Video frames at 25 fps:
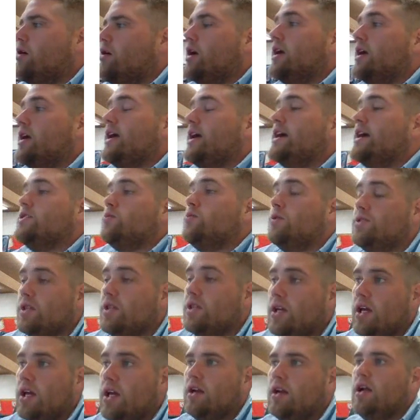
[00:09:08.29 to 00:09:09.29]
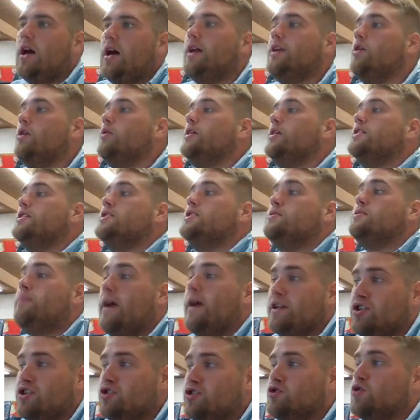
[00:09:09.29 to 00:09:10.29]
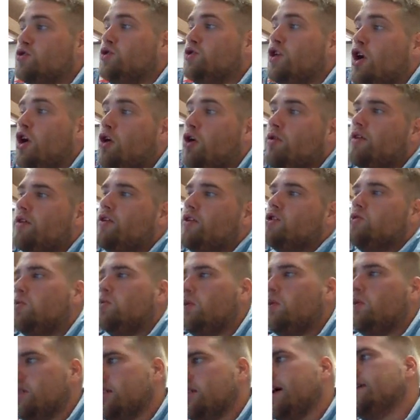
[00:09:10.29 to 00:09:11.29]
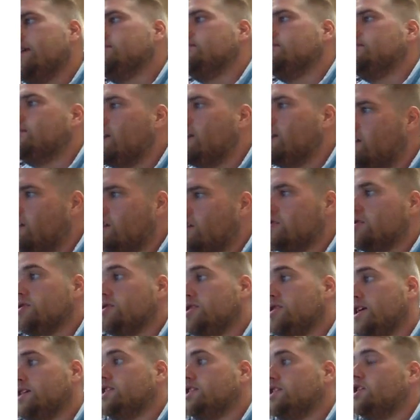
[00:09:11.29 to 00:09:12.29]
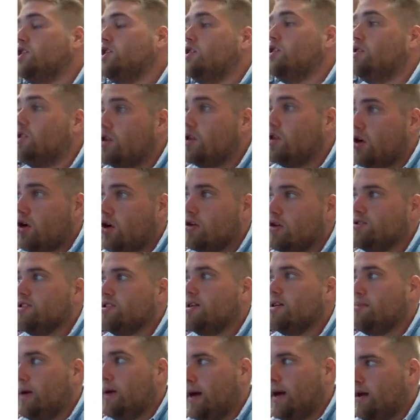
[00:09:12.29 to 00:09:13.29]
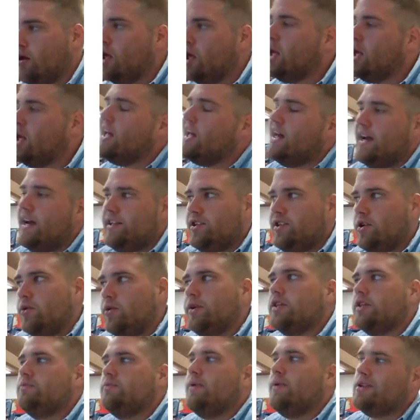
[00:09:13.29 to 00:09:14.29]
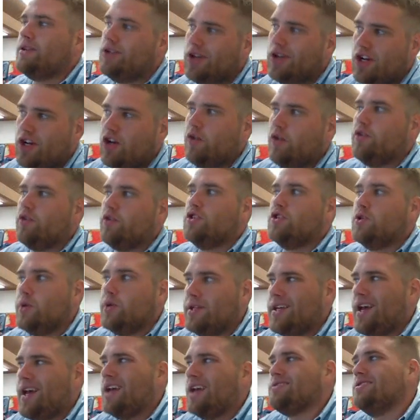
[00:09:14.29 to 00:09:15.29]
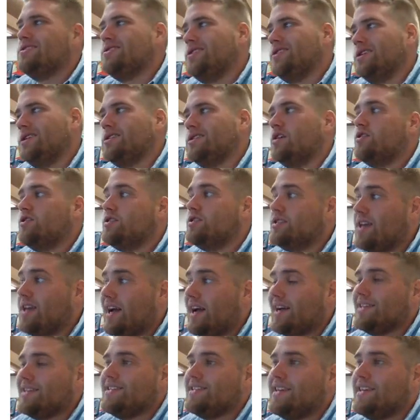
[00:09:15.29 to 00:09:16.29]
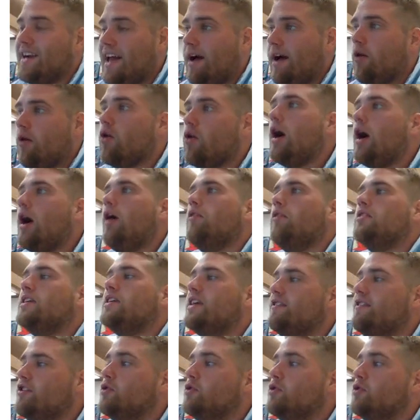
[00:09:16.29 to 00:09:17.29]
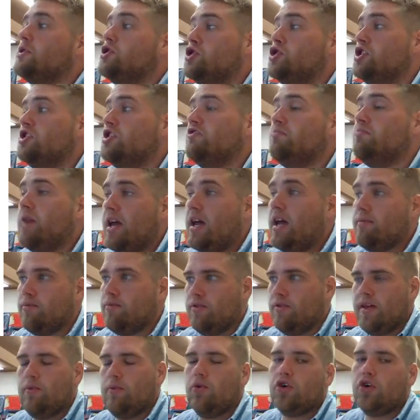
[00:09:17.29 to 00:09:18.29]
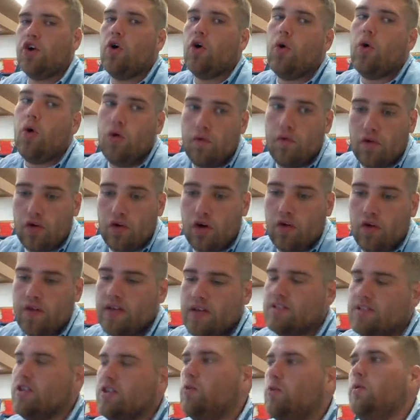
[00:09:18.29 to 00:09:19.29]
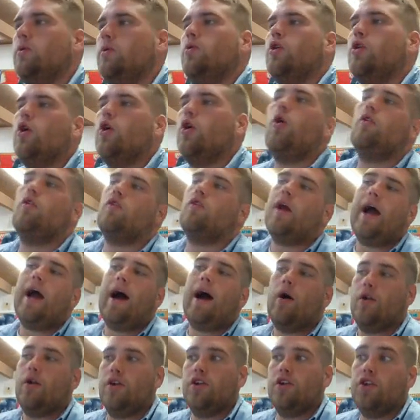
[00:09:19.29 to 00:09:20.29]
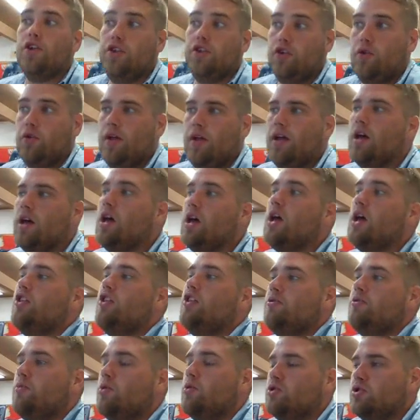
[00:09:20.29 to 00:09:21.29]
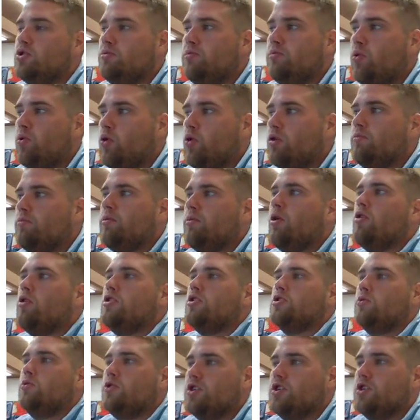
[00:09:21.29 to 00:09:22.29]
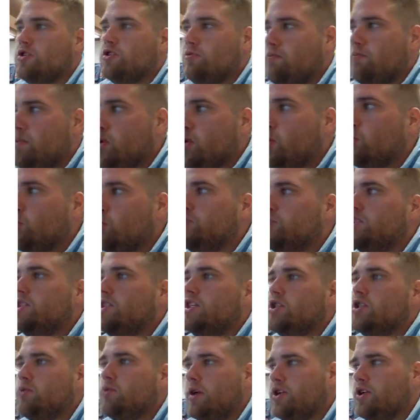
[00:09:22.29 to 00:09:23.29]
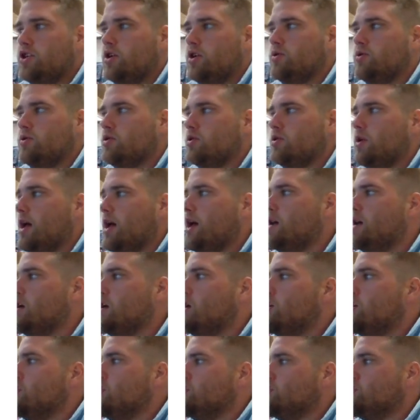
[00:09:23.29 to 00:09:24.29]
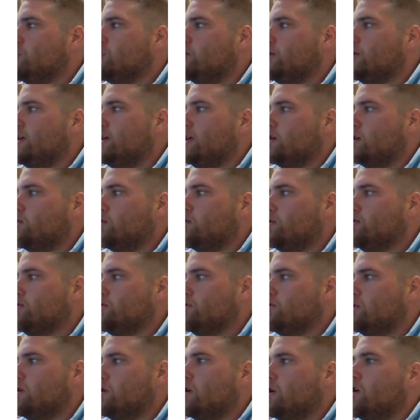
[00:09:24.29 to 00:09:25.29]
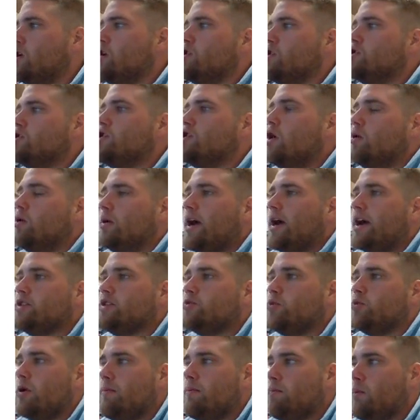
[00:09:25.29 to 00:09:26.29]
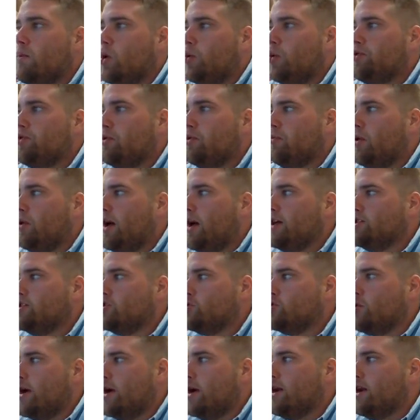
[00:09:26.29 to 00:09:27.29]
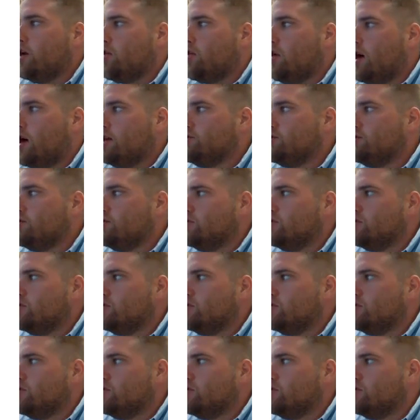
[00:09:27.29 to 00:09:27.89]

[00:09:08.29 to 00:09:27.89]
And guys, once again, I don't expect you to know that there's 1,760 yards in a mile. I don't expect you to know there's 3,600 seconds in an hour. I'll give you a sheet of paper that will go over all this, and we will go over how to do. The most important part is we're just building these ratios. Okay, so equals. So guys, we multiply straight across.